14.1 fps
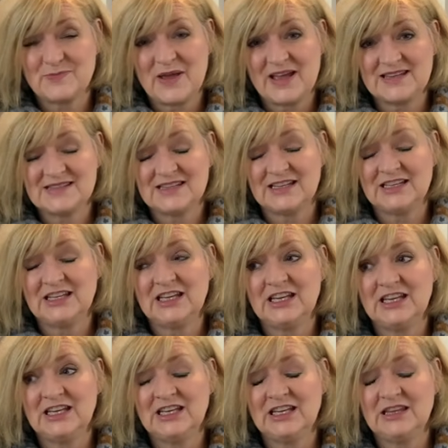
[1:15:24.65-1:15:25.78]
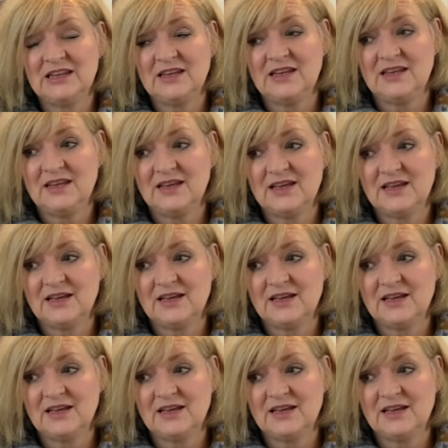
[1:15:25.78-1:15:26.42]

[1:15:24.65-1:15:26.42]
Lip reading: passing in the